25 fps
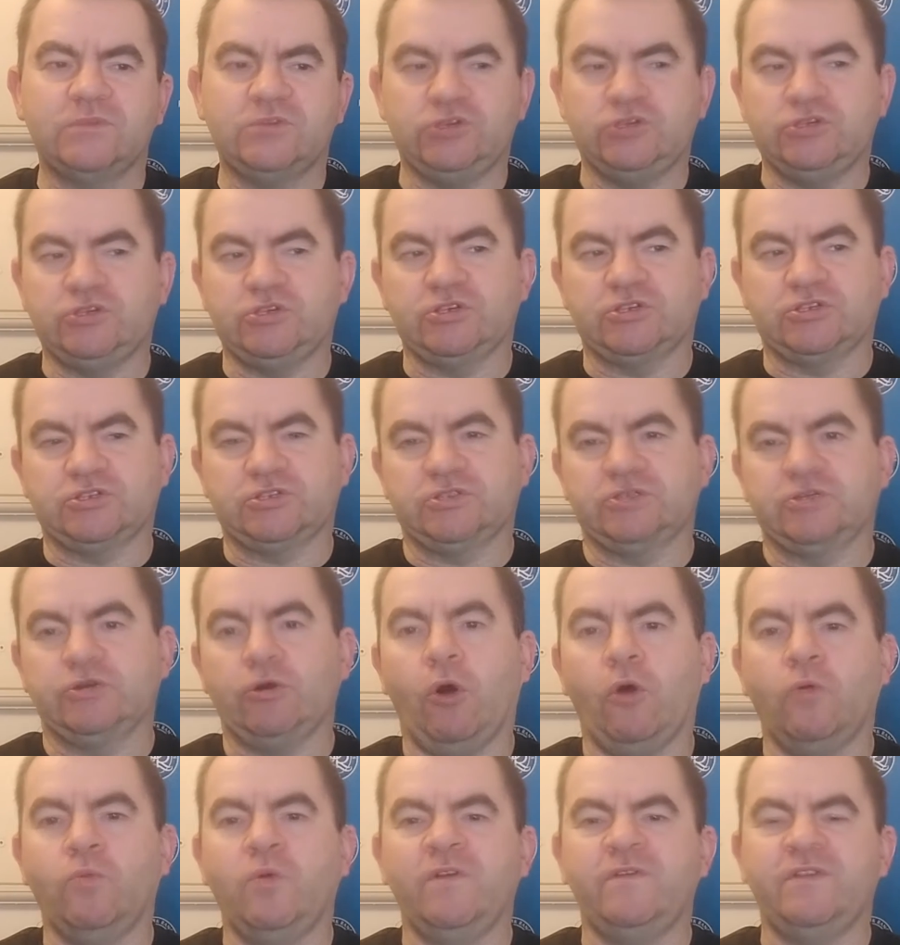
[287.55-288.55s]
He's just
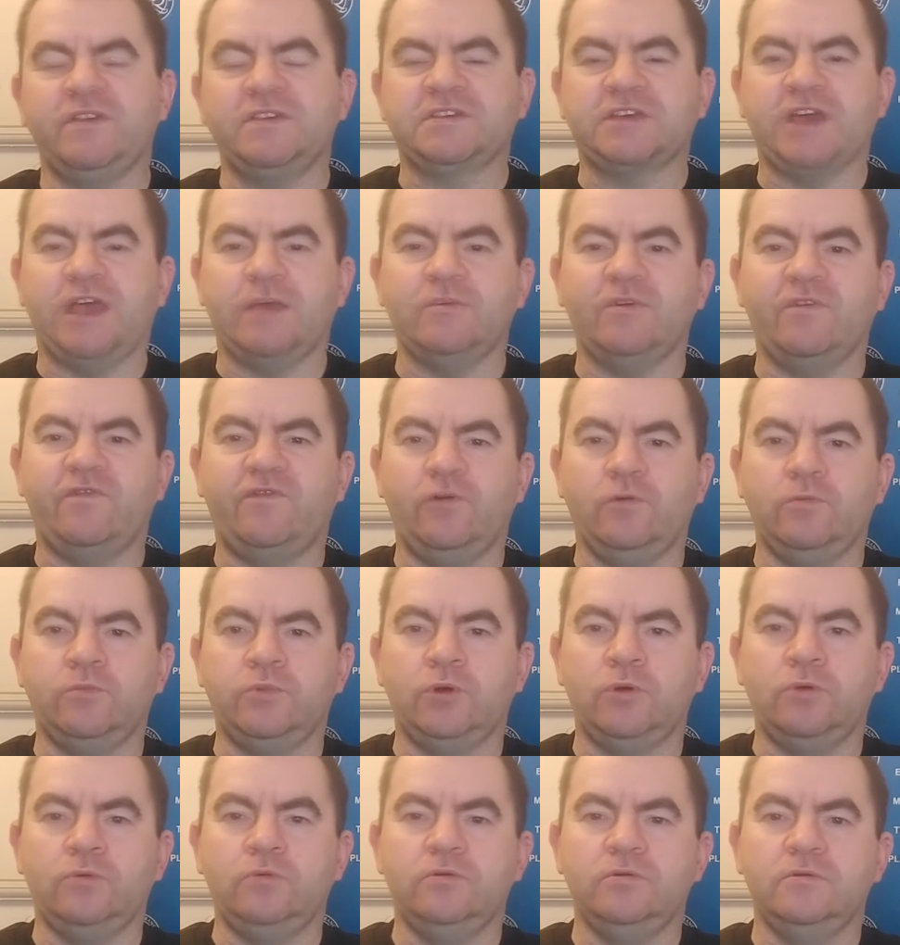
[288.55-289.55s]
got on with his game of
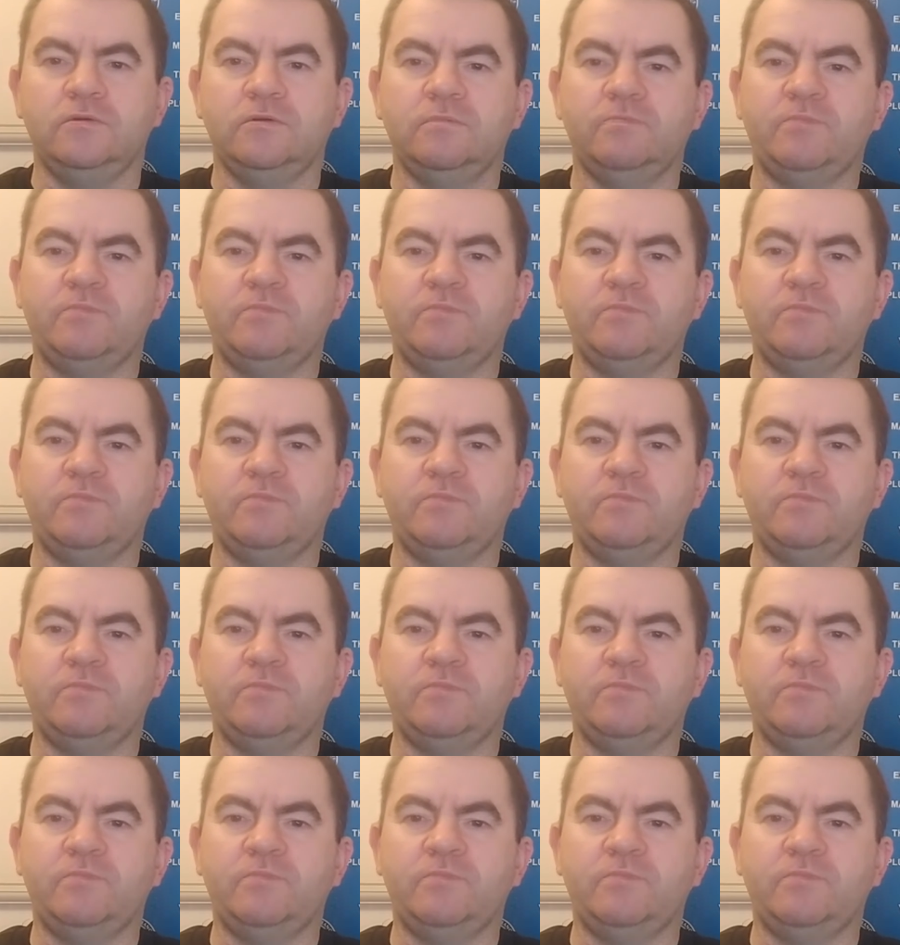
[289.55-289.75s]
football.